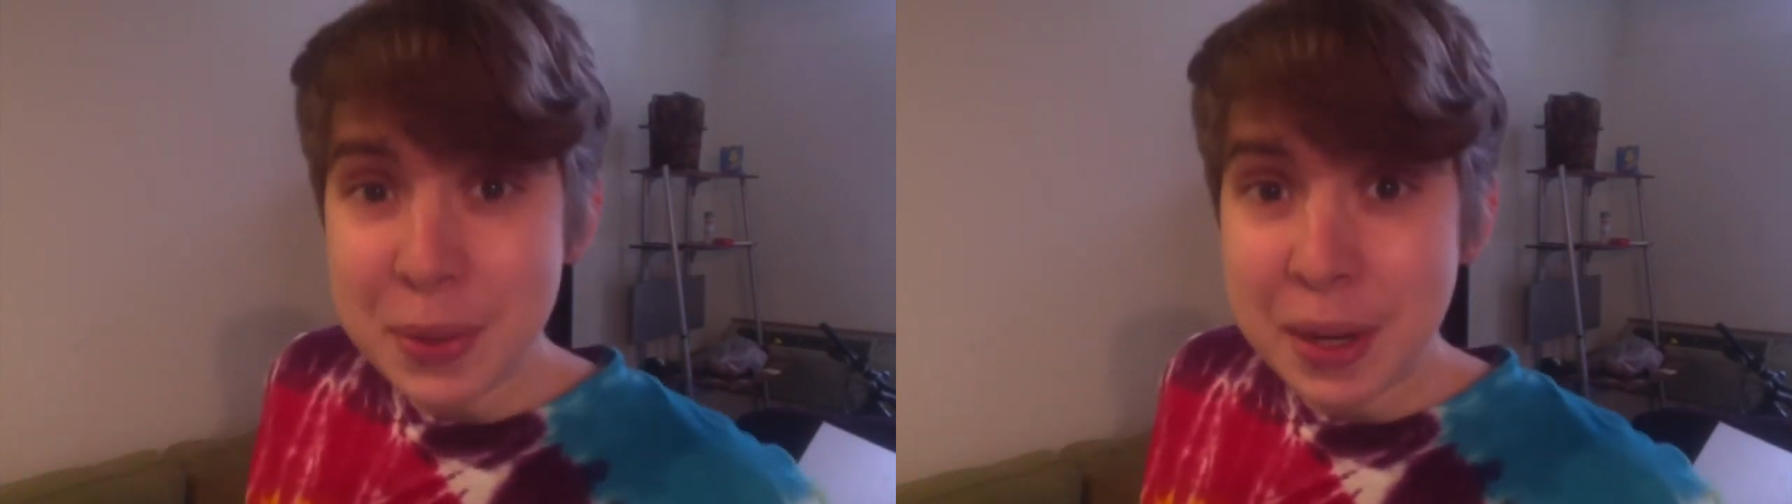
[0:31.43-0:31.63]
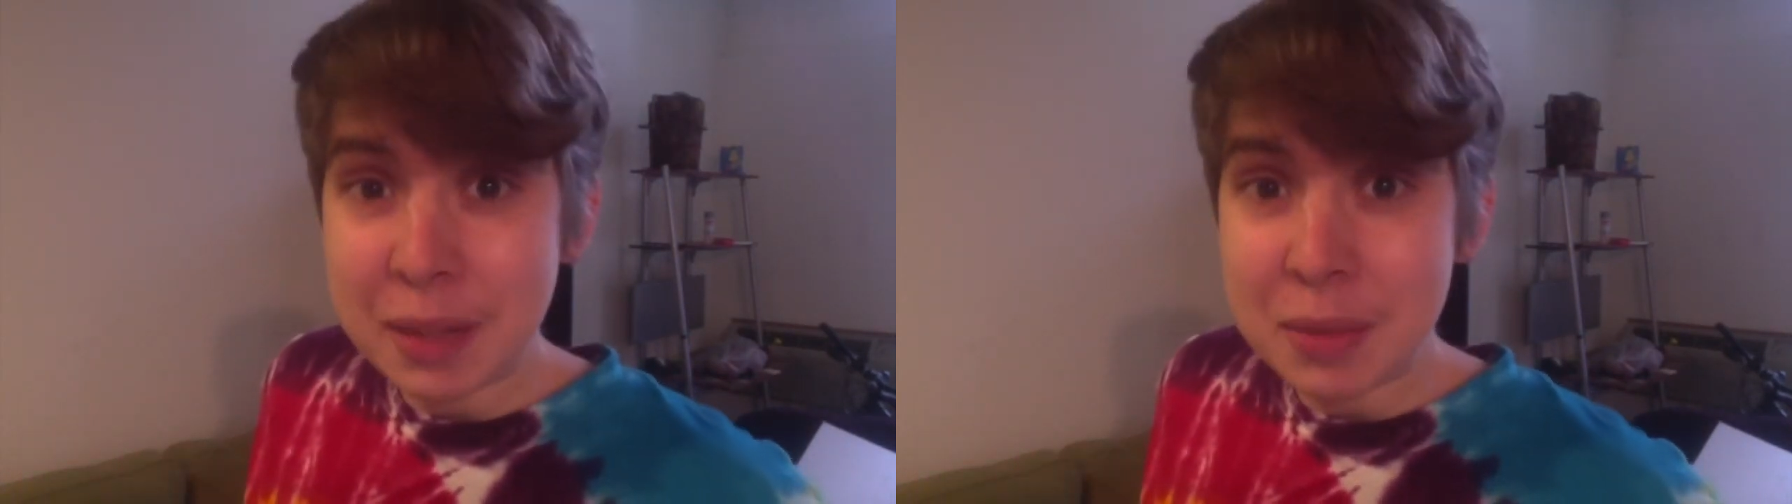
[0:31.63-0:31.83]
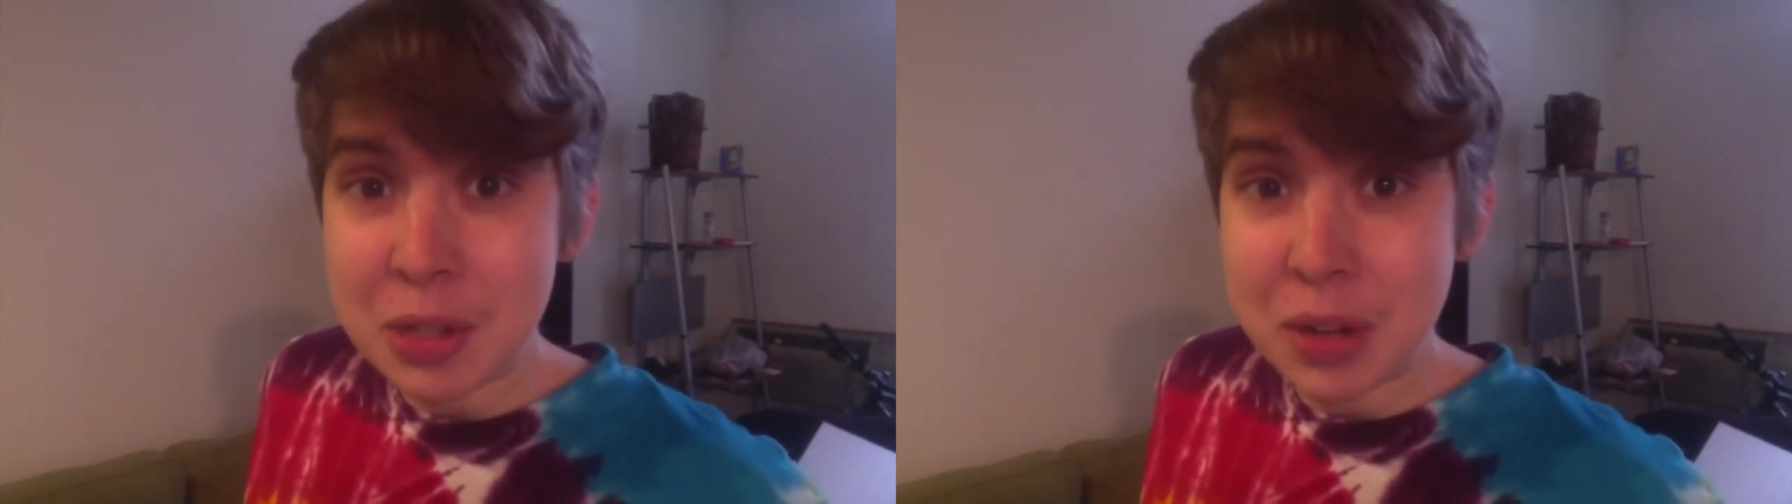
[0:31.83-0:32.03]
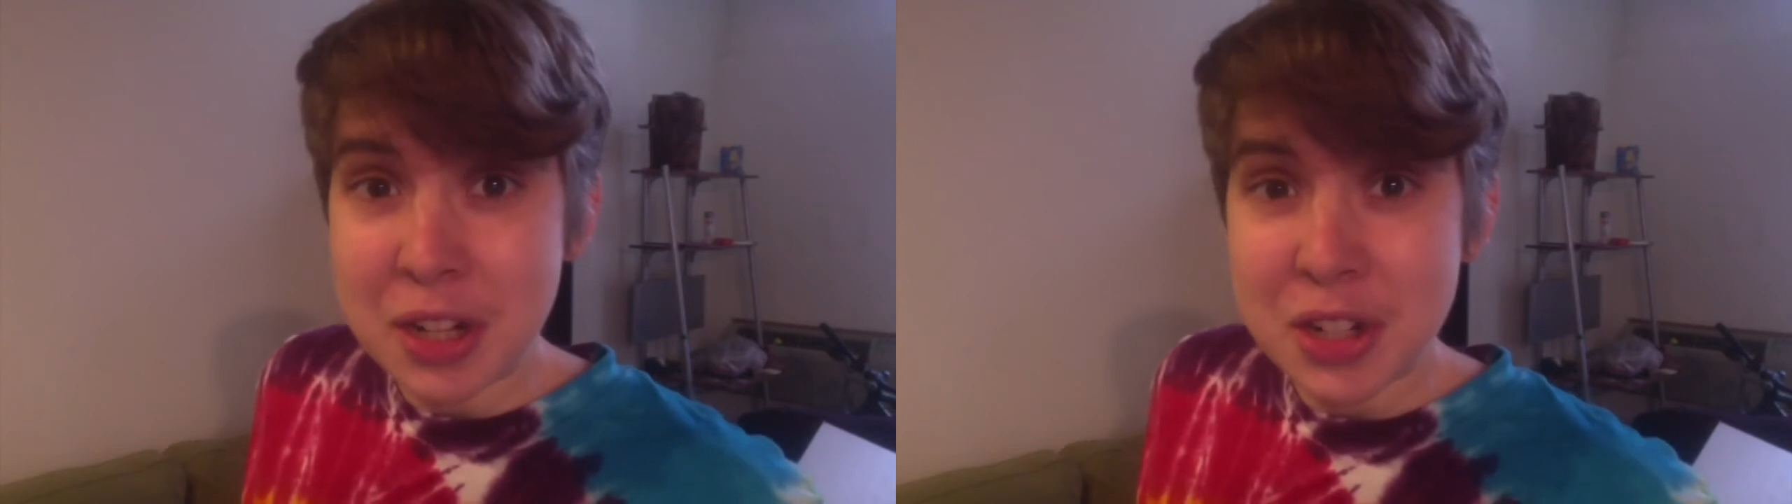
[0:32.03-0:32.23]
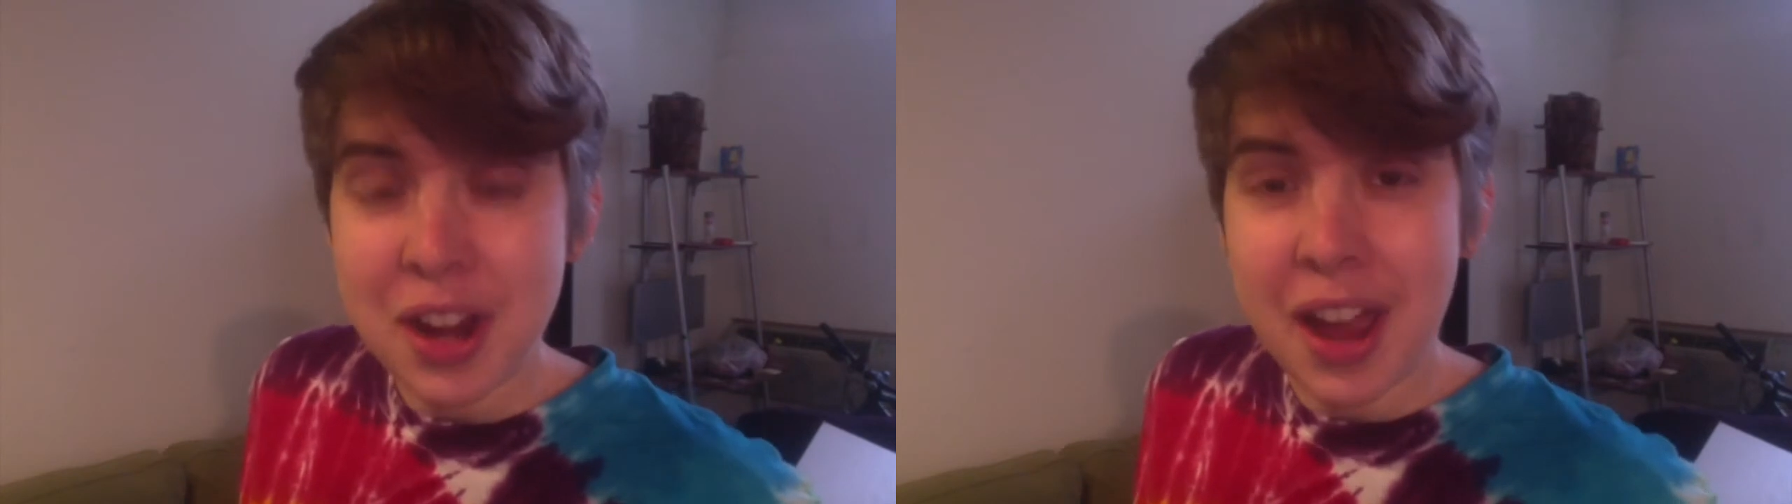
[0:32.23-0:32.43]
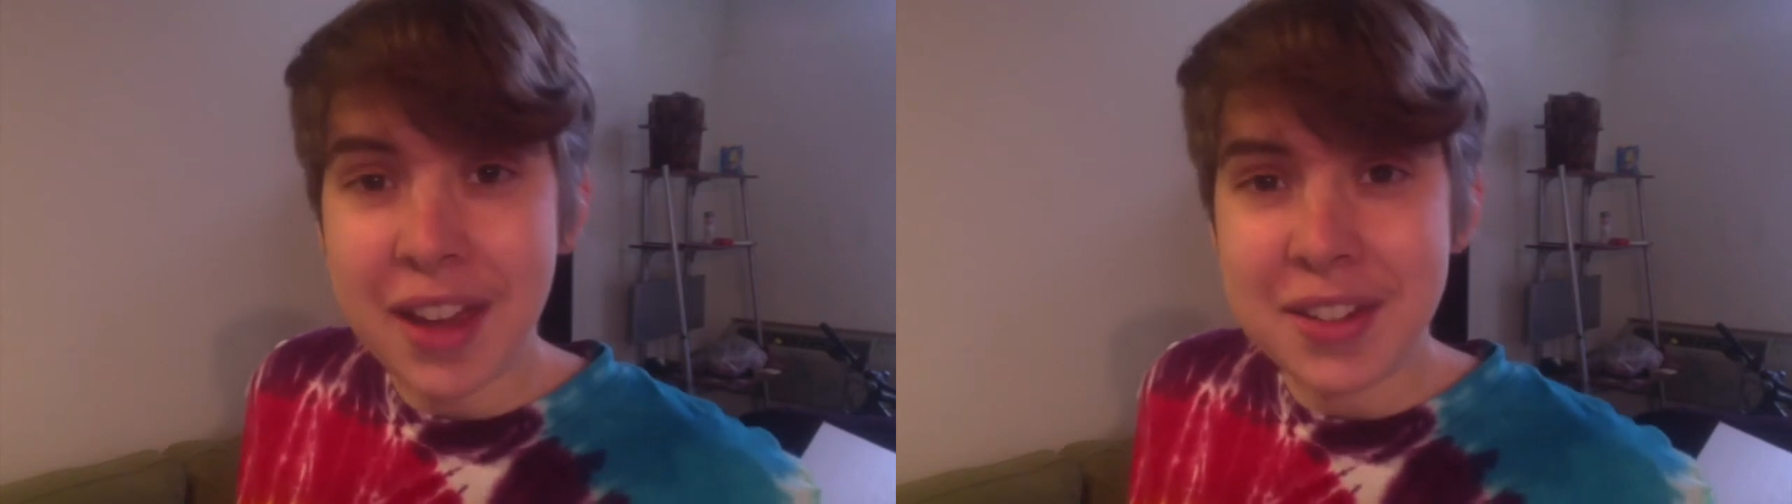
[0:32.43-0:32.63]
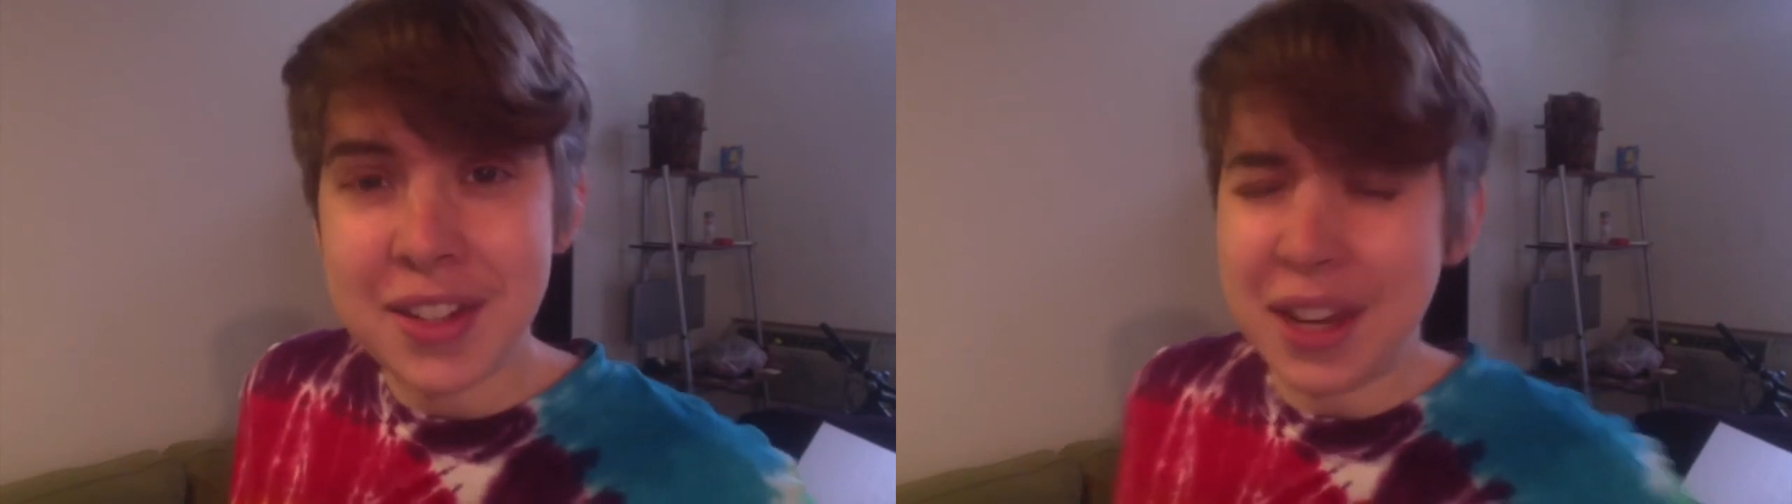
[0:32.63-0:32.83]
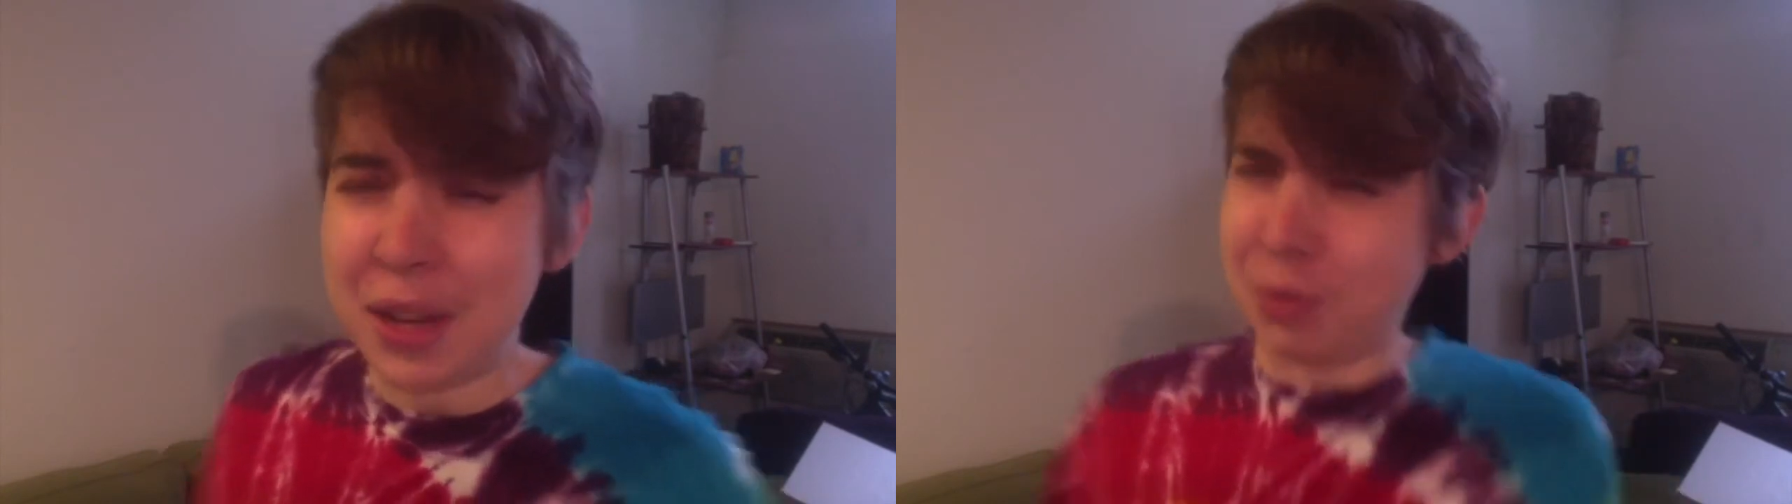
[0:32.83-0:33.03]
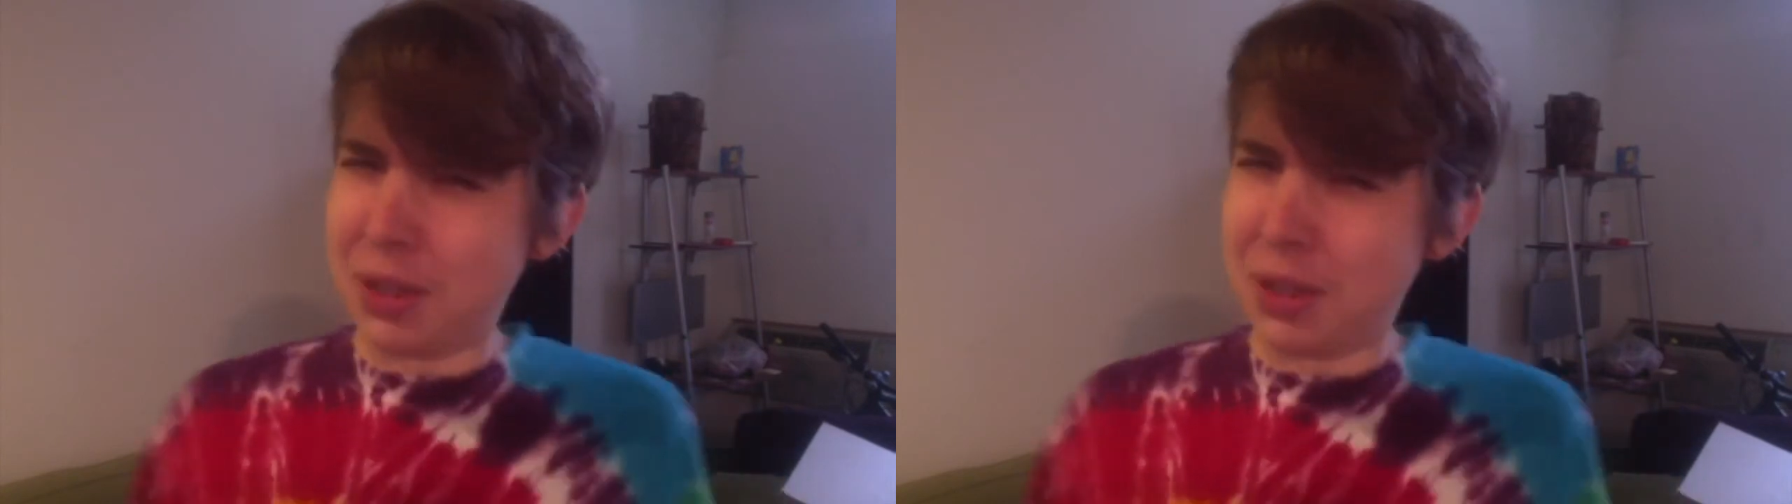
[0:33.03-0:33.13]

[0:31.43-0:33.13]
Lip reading: random stranger, I did.